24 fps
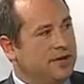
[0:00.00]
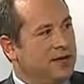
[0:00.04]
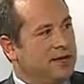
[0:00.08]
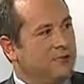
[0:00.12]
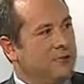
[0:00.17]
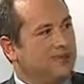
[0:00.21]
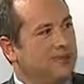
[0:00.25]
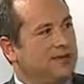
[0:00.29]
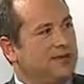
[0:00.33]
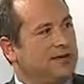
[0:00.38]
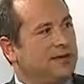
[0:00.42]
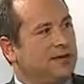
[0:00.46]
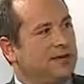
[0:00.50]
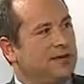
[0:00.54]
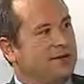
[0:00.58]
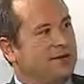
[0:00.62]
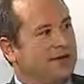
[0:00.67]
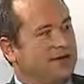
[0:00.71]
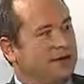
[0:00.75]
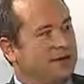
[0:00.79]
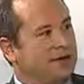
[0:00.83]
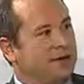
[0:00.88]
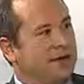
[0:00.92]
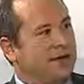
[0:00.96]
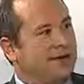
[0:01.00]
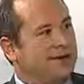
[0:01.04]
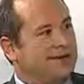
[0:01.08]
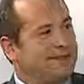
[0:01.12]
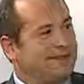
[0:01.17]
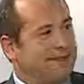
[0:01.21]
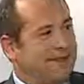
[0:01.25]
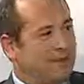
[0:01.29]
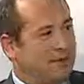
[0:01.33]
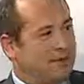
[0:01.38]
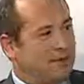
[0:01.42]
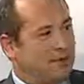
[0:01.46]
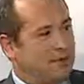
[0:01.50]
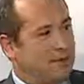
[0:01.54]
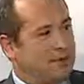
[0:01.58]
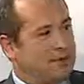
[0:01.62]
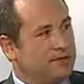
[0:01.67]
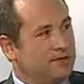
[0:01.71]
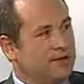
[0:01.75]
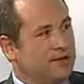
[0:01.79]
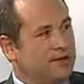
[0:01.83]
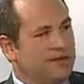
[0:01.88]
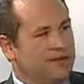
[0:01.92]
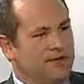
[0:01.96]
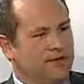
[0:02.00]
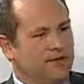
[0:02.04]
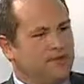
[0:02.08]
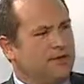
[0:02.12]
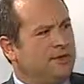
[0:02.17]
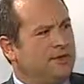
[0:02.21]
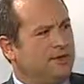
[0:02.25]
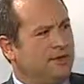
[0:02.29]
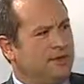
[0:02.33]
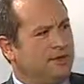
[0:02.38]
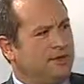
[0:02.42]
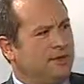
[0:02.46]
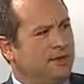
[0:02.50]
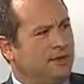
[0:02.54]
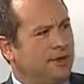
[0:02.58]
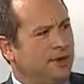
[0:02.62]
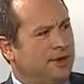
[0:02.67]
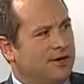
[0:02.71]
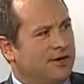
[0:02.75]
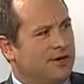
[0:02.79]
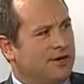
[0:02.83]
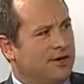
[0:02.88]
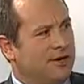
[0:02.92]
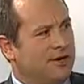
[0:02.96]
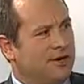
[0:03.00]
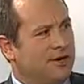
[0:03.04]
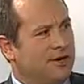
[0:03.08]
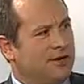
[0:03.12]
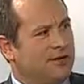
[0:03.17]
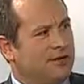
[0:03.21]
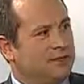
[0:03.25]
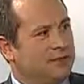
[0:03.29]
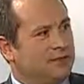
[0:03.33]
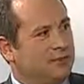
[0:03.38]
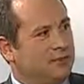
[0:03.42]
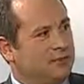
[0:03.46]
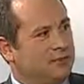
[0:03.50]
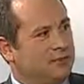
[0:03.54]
but what they're going to expect afterwards. No one's used a walker or crutches for